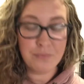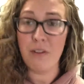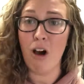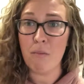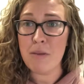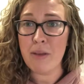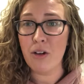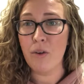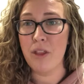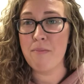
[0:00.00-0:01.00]
almond
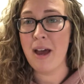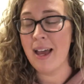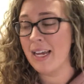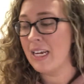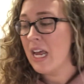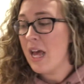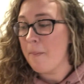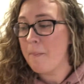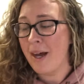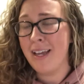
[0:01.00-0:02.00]
milk with mine,
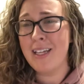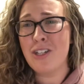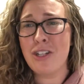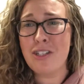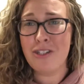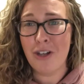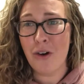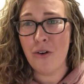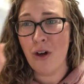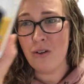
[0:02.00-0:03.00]
but it's just
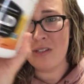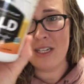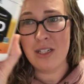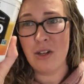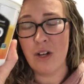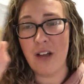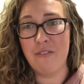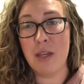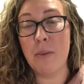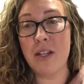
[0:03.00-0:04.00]
so cozy, so
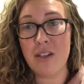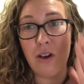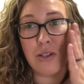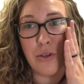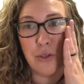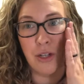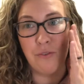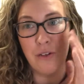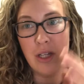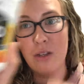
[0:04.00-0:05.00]
comfy, but it's also
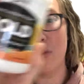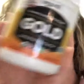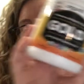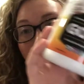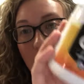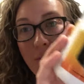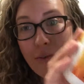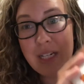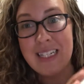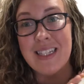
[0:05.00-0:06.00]
good for you. One of
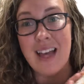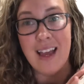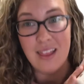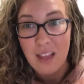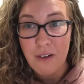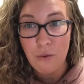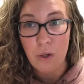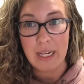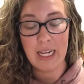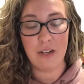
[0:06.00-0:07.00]
the reasons I love
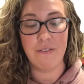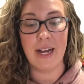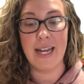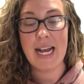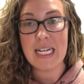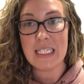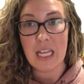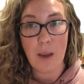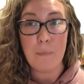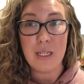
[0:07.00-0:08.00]
Organifi as
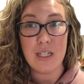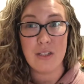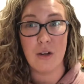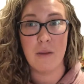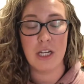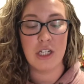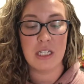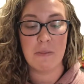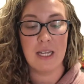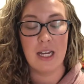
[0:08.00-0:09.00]
a company so
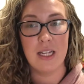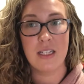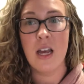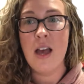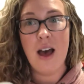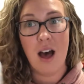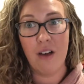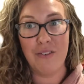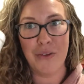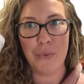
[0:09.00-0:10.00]
much is because
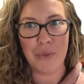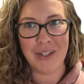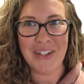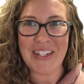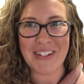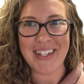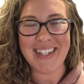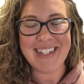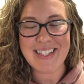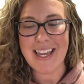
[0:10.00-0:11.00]
of the real
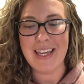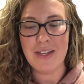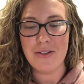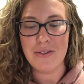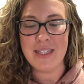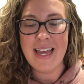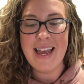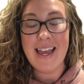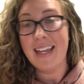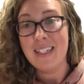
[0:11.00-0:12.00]
ingredients they use
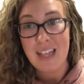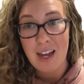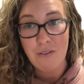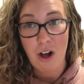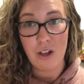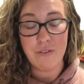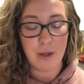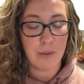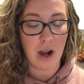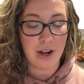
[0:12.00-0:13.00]
inside of all of
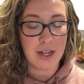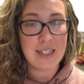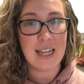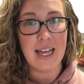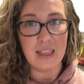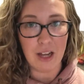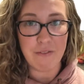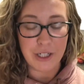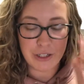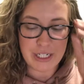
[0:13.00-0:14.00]
their products. I
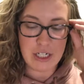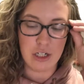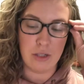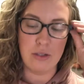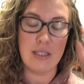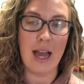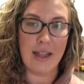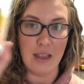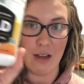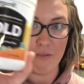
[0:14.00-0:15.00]
love their green juice.
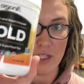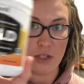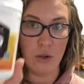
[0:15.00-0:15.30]
I love this